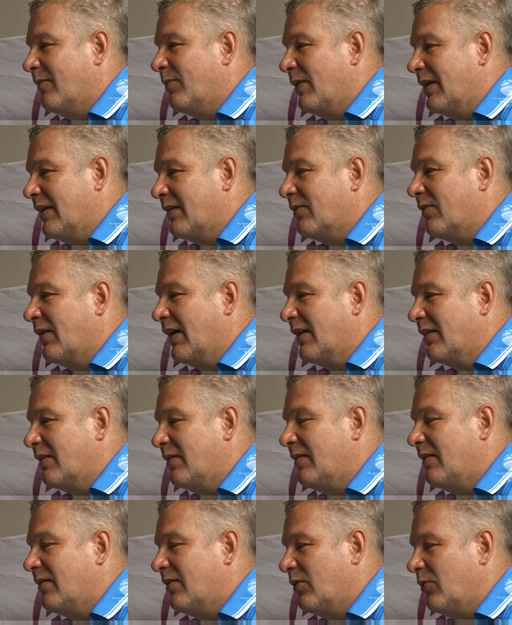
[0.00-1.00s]
we try
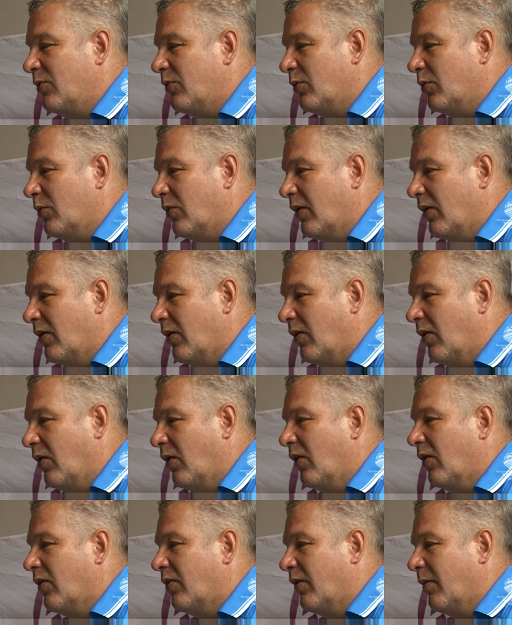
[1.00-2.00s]
to do
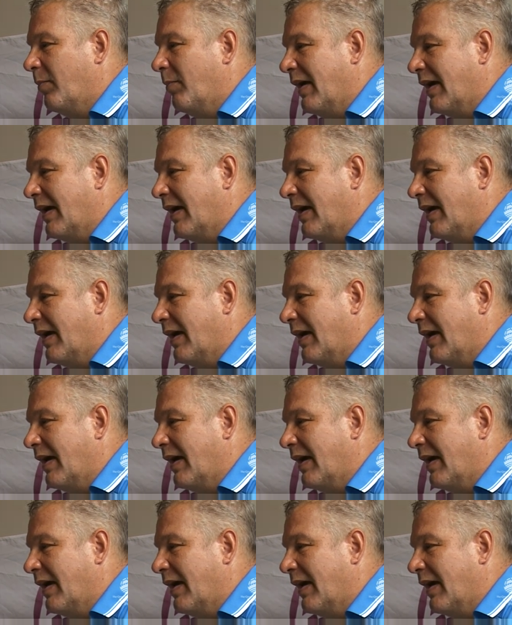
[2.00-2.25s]
all the